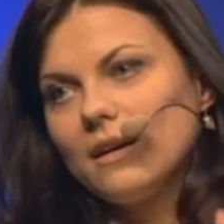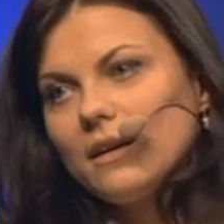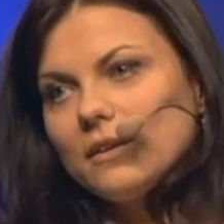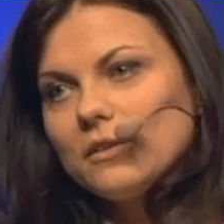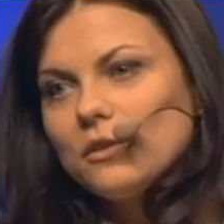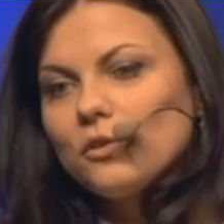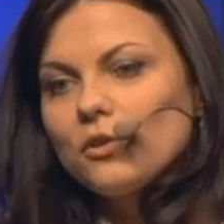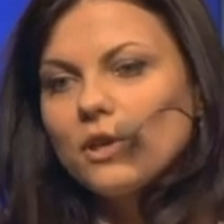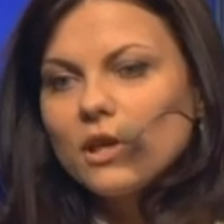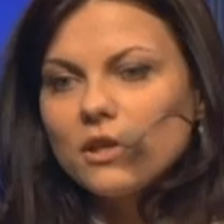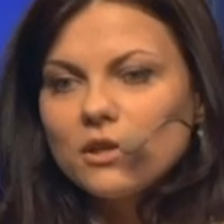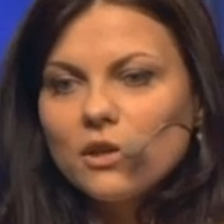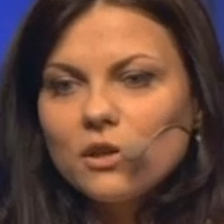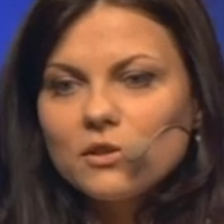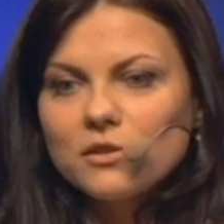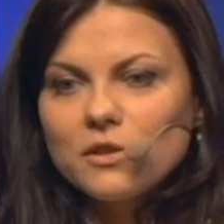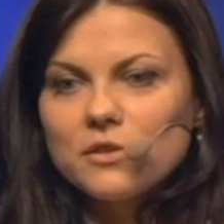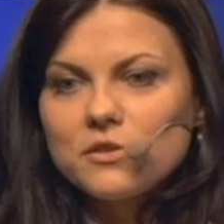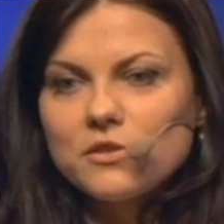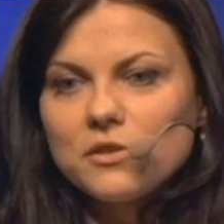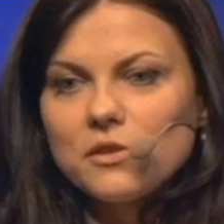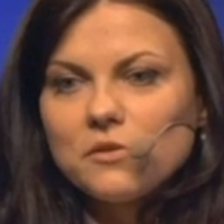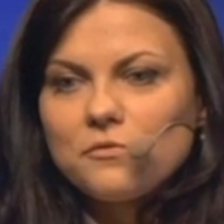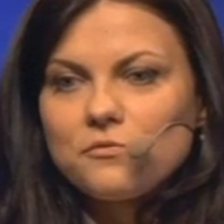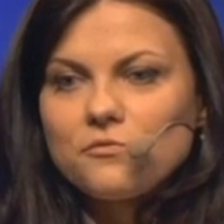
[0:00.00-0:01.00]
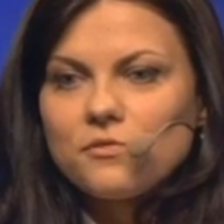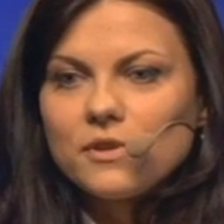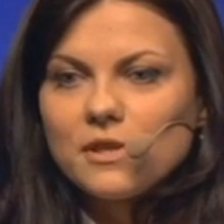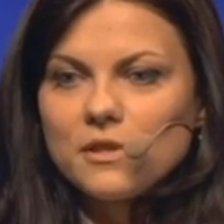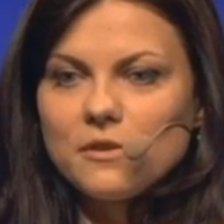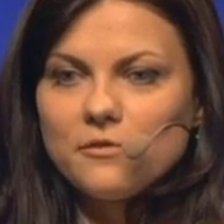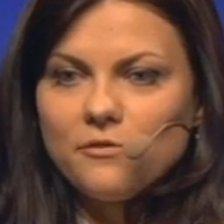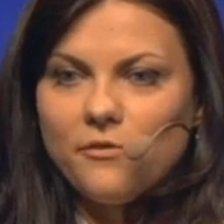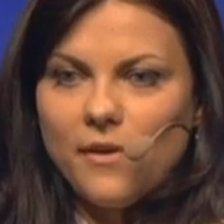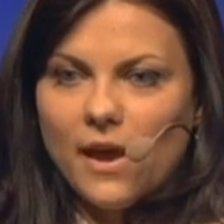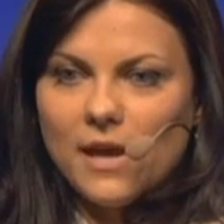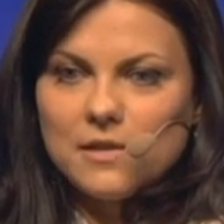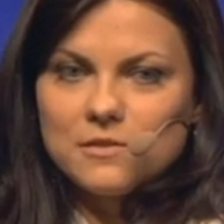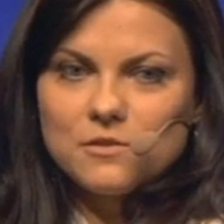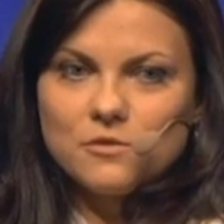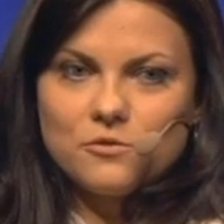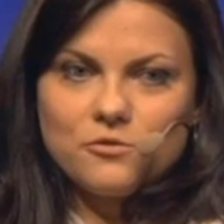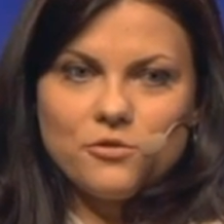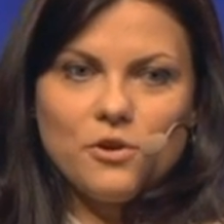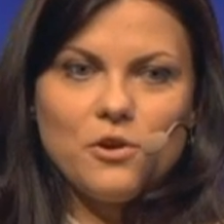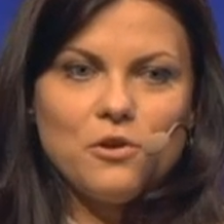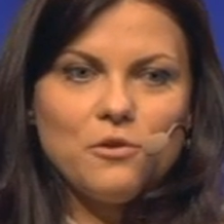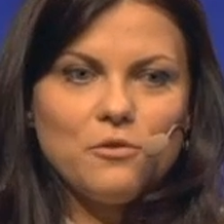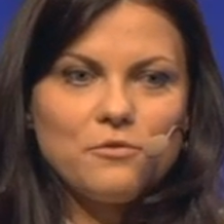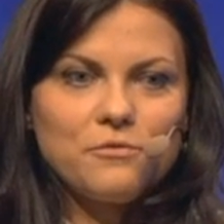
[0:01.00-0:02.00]
You cannot achieve really fast
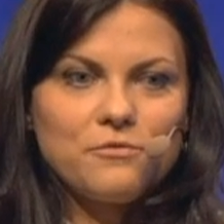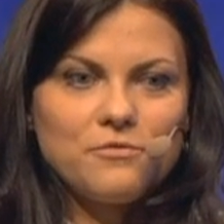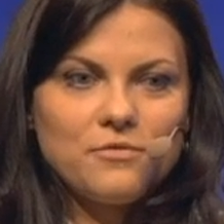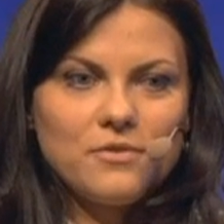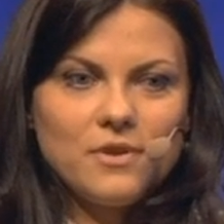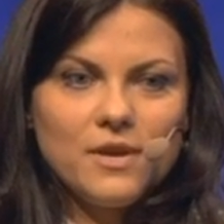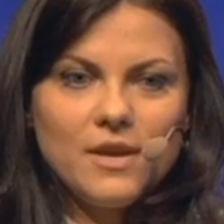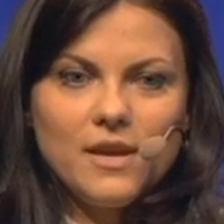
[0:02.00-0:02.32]
growth